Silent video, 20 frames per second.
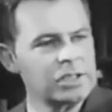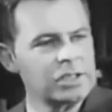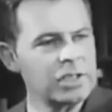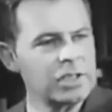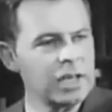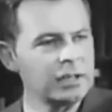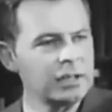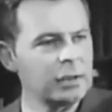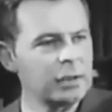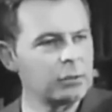
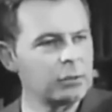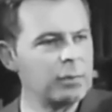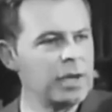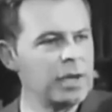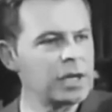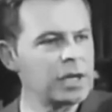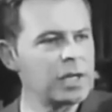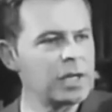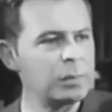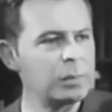instead
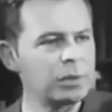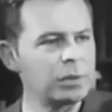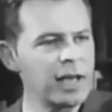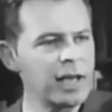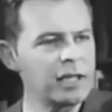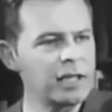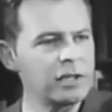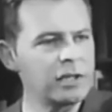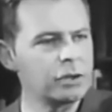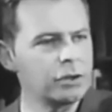they were
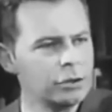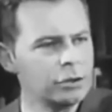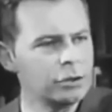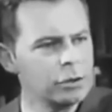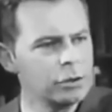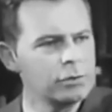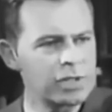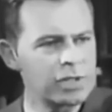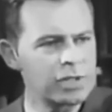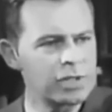merely planning
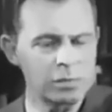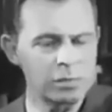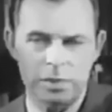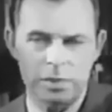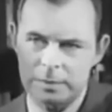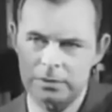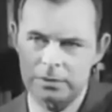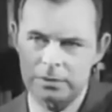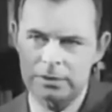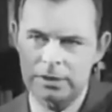to use
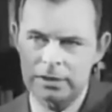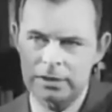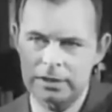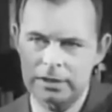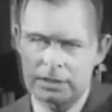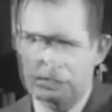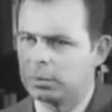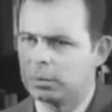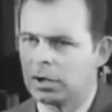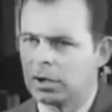his
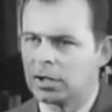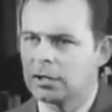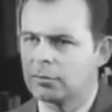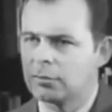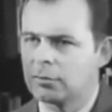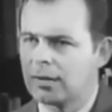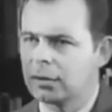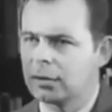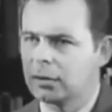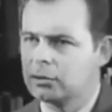people in a
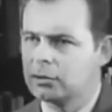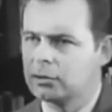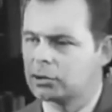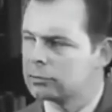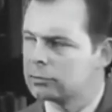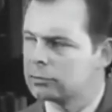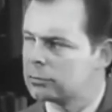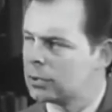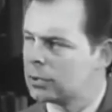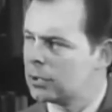bloody
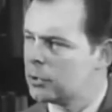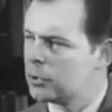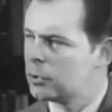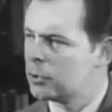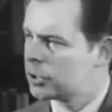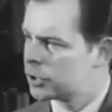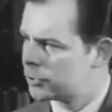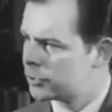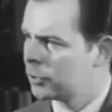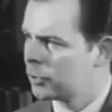
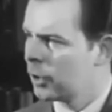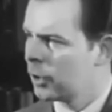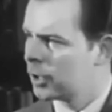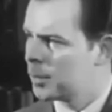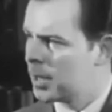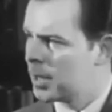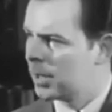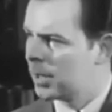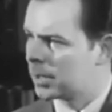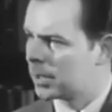revolution to
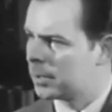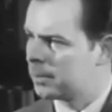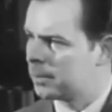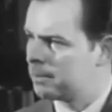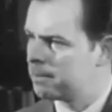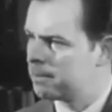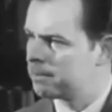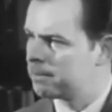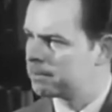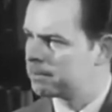destroy
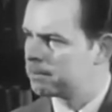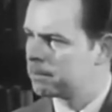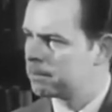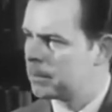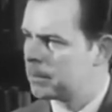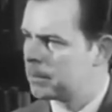America.